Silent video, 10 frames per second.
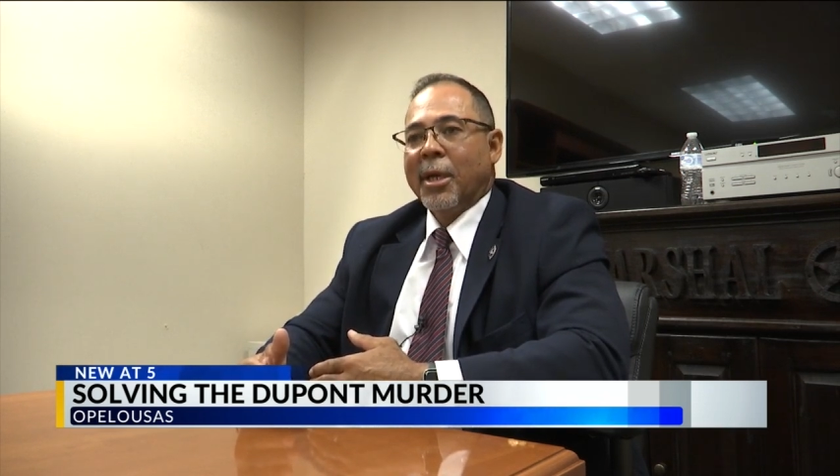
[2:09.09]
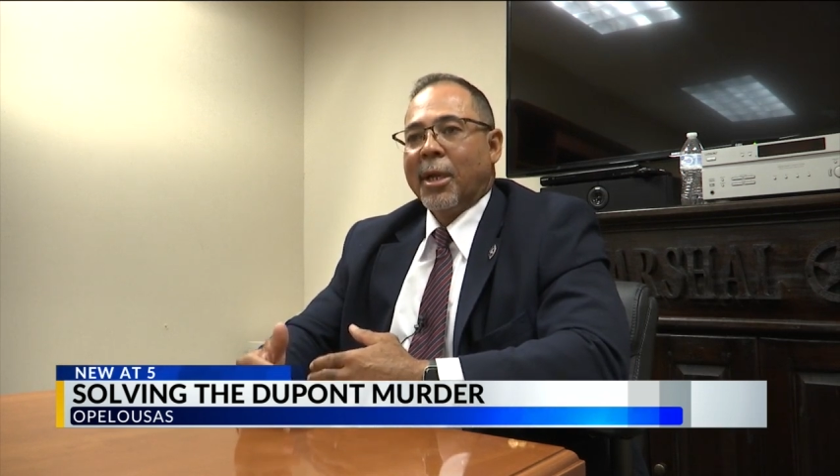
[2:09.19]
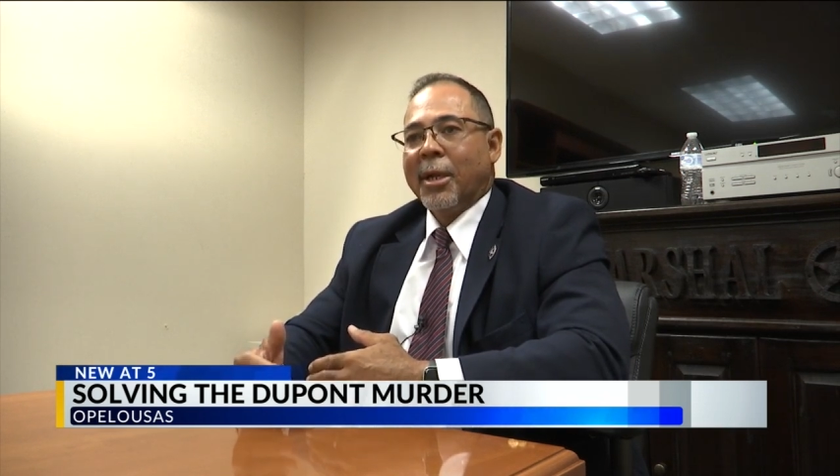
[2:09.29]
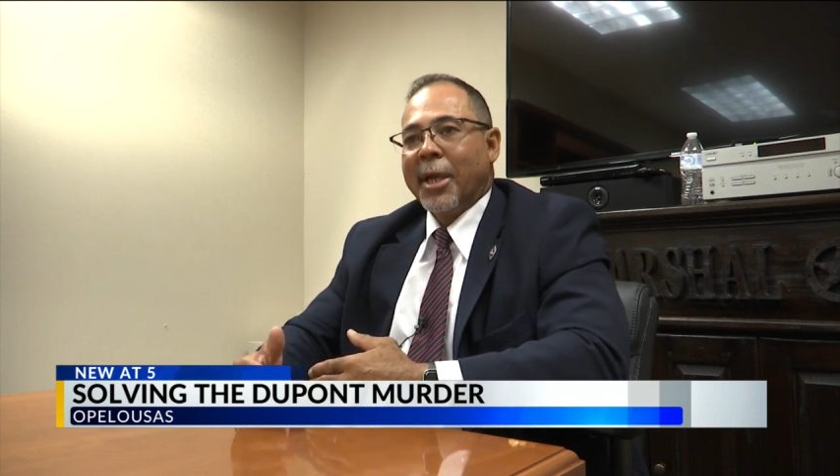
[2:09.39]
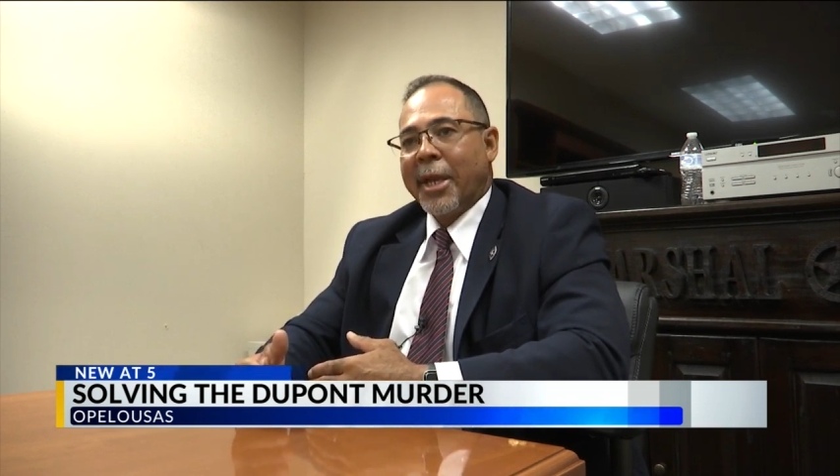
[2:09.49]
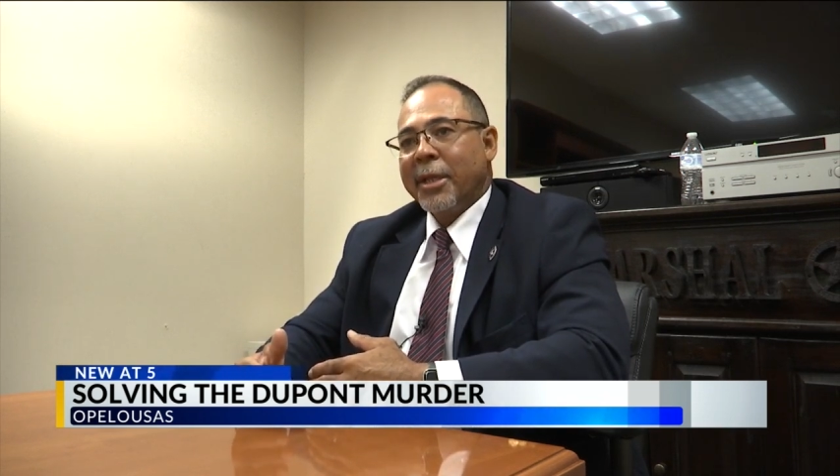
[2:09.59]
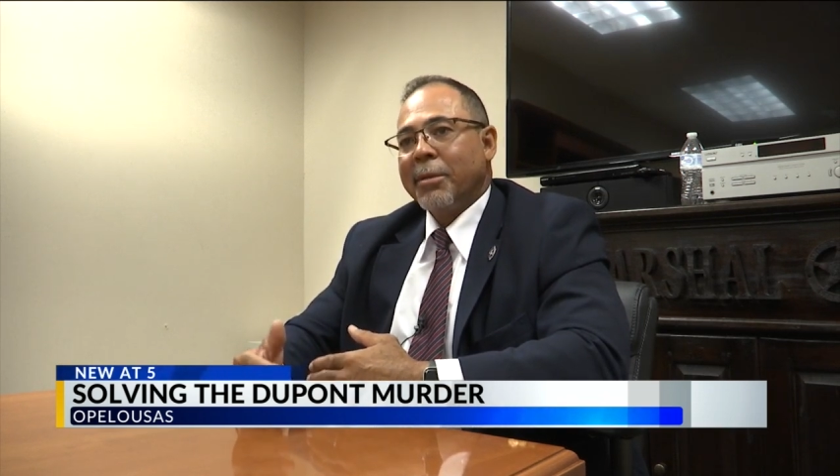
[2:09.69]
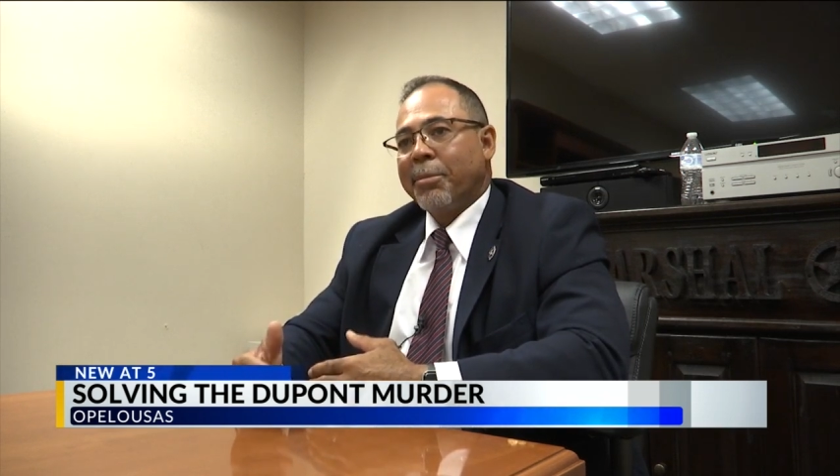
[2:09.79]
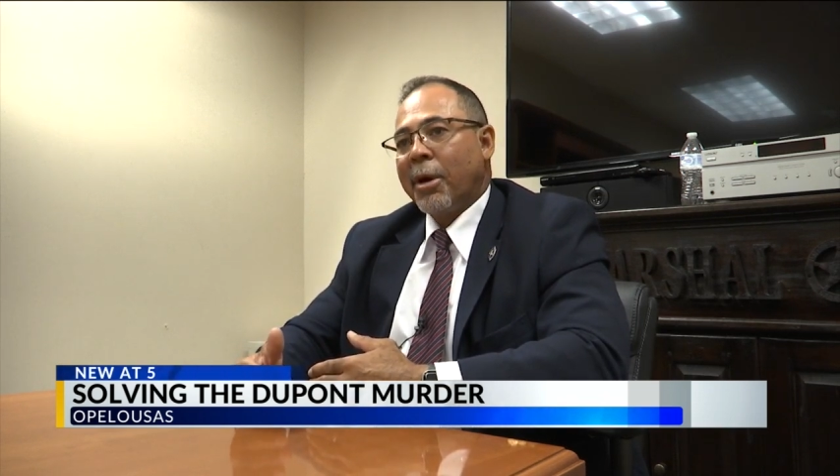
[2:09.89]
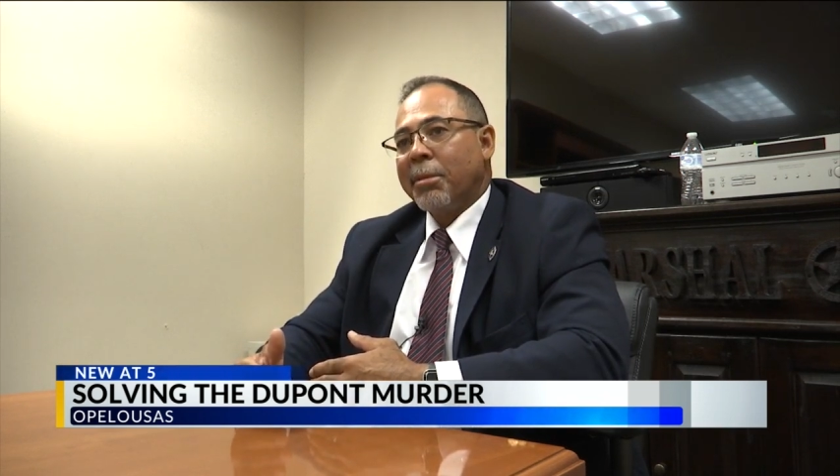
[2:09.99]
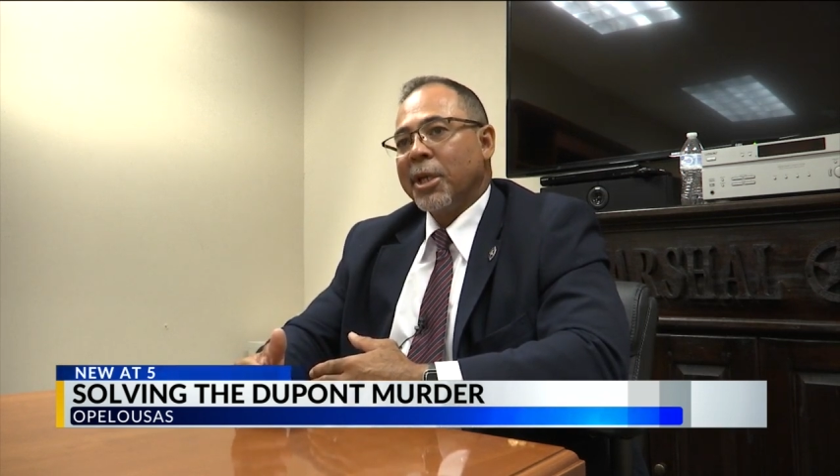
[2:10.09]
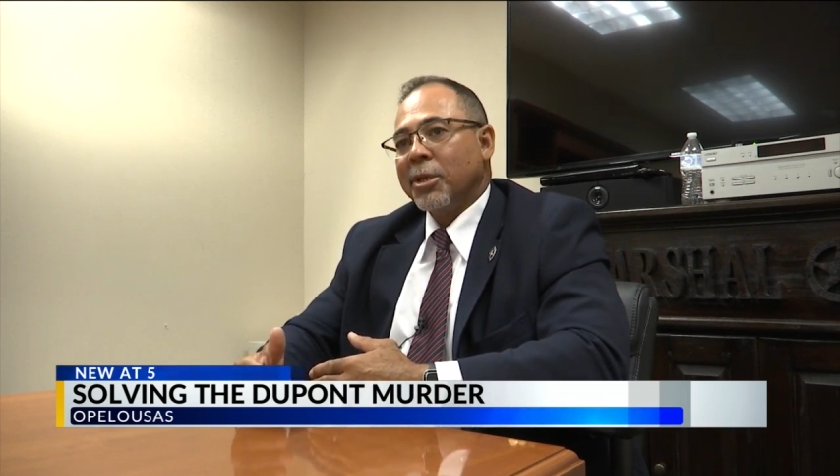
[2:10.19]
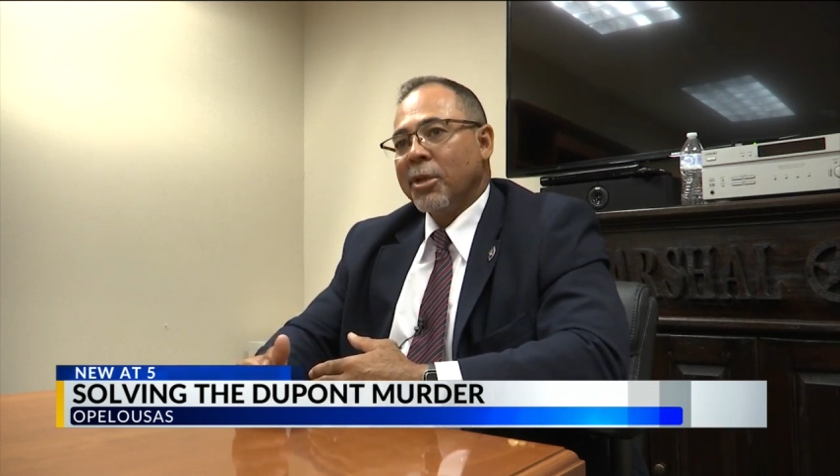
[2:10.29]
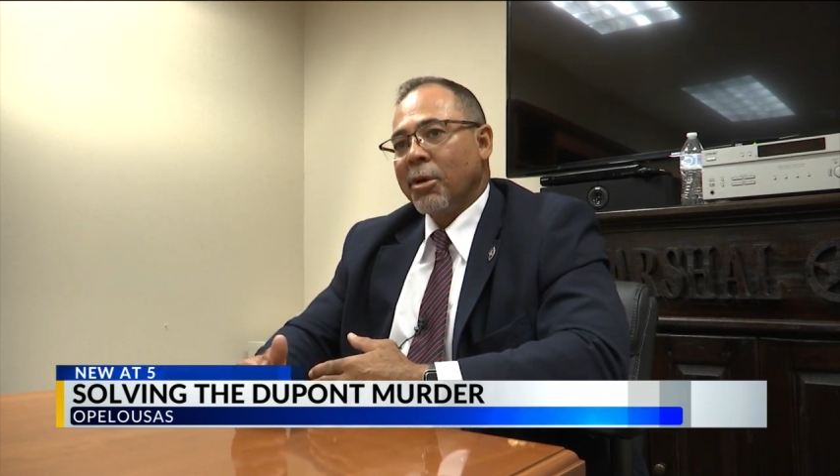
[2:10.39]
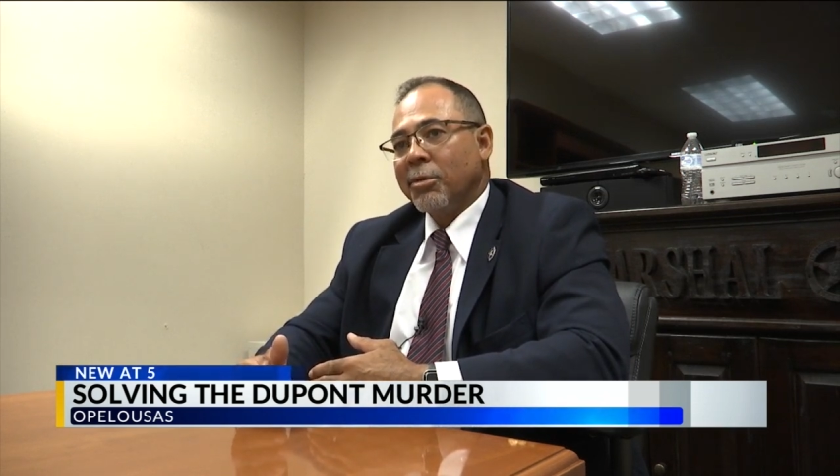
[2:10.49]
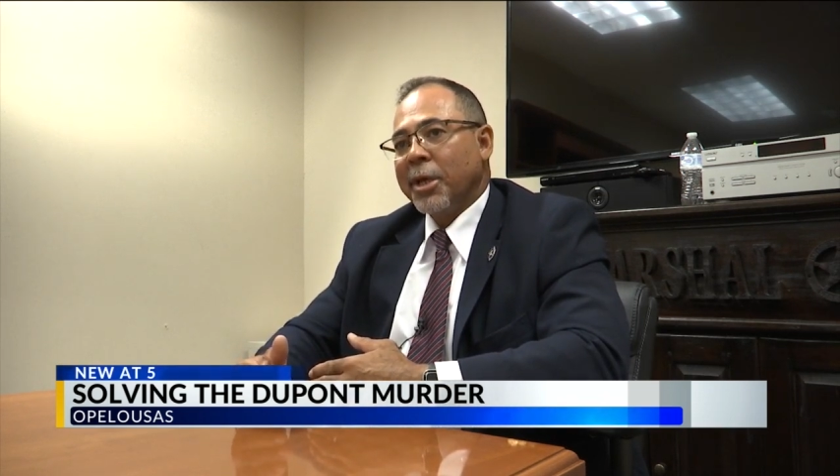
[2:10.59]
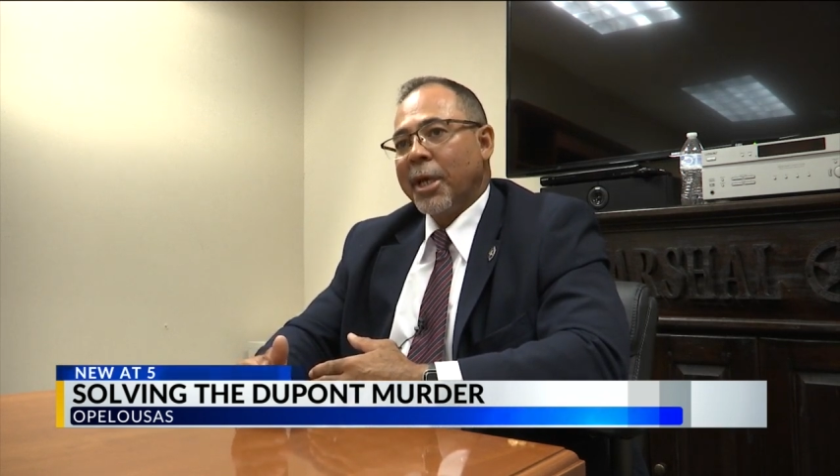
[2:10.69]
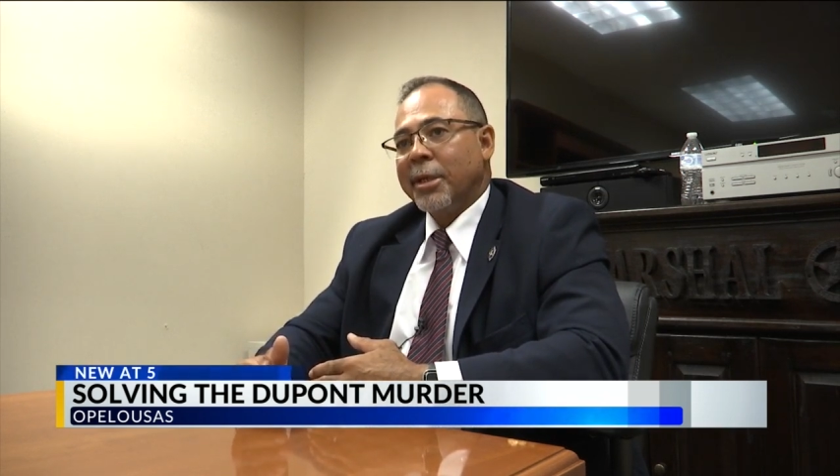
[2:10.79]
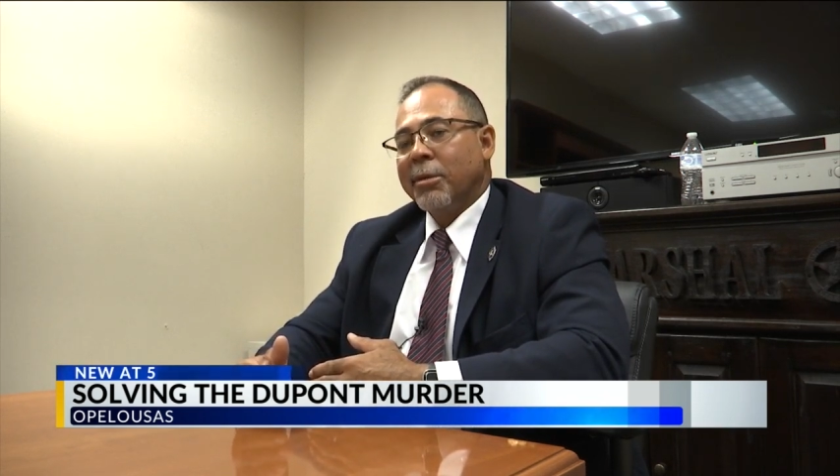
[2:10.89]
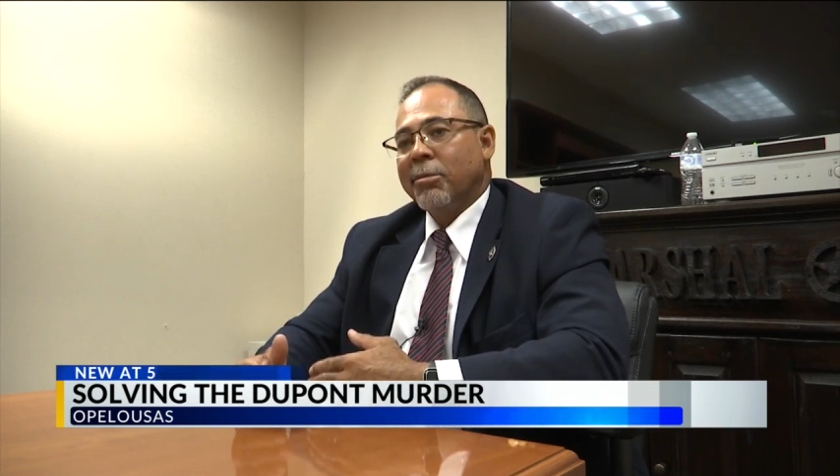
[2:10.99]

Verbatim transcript: letting the public know that